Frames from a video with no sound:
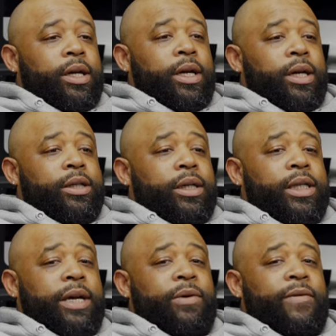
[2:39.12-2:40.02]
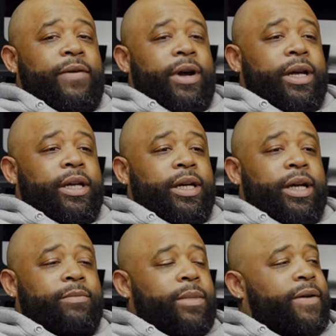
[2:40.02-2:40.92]
Yeah, just to keep on fighting.
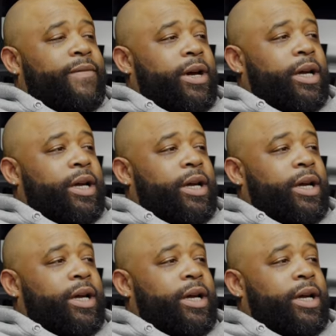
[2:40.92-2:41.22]
And the motherfucker,